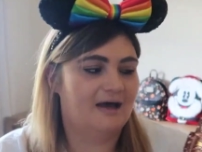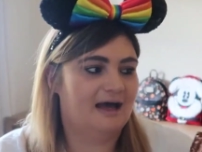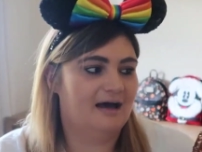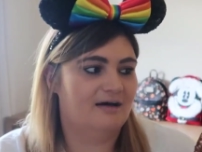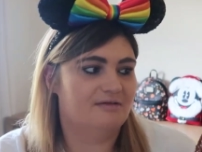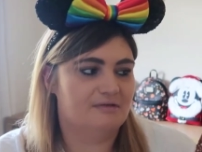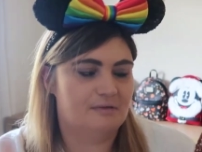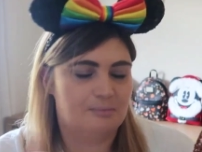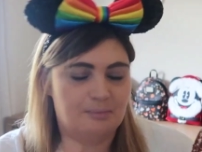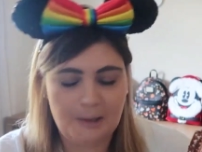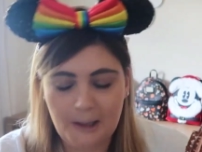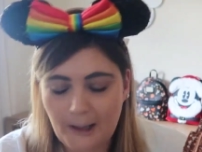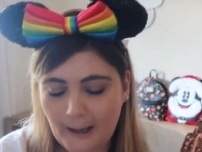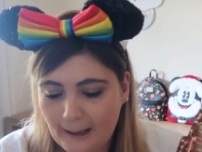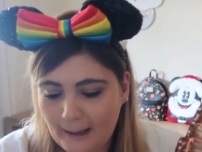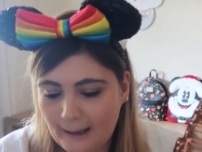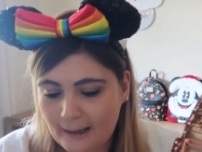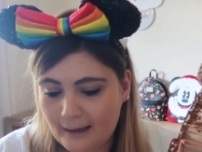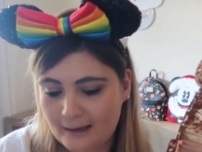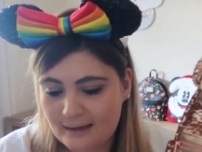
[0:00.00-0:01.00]
I have a
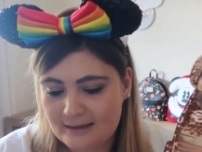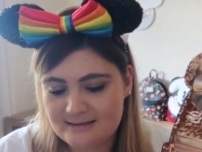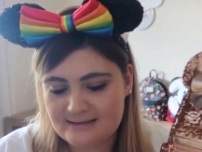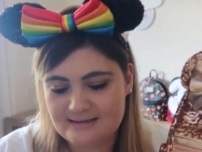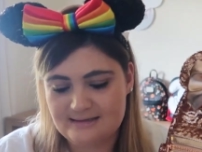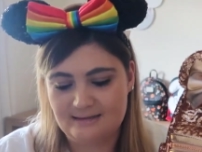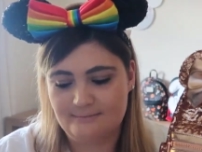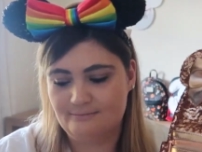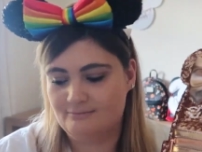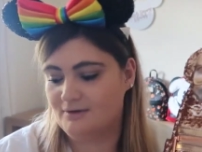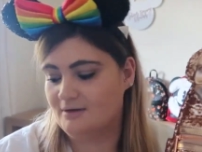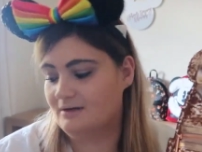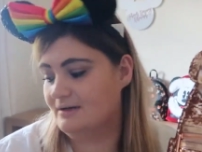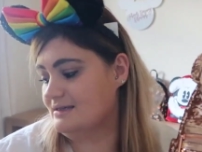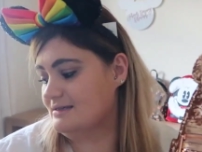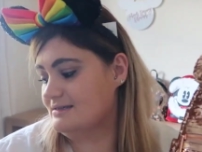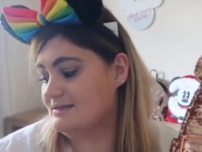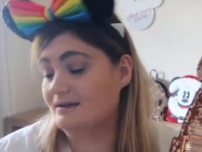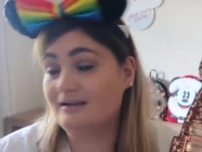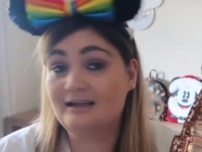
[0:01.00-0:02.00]
purse,
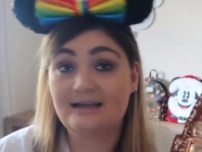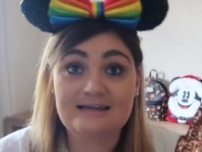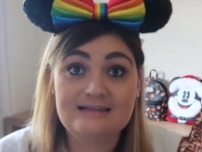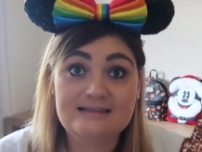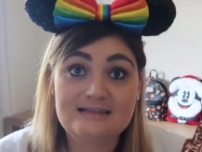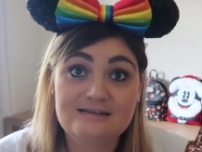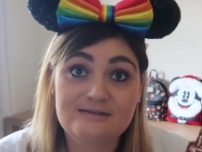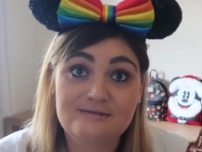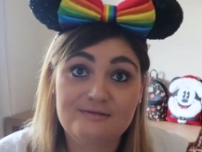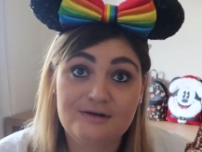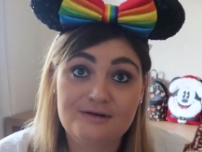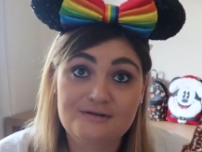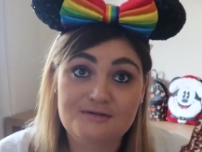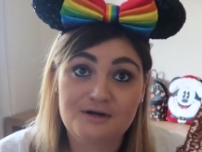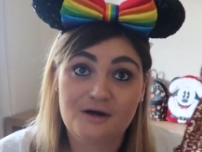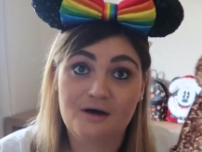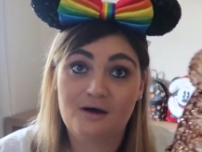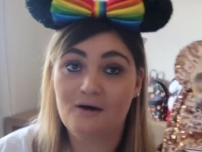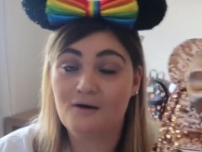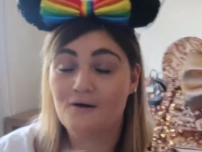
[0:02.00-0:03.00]
my sunglasses are rose
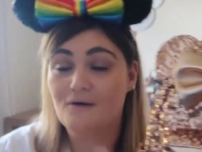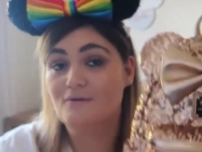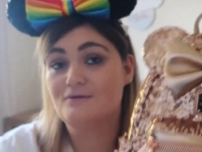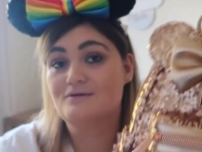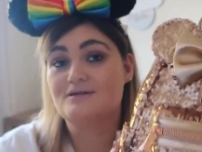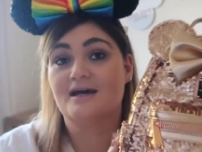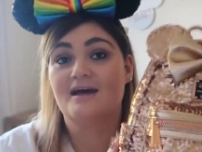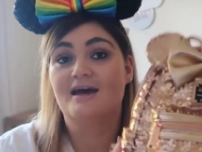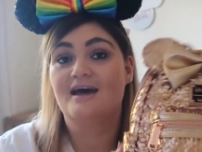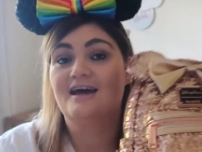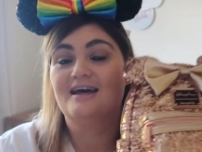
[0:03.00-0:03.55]
gold.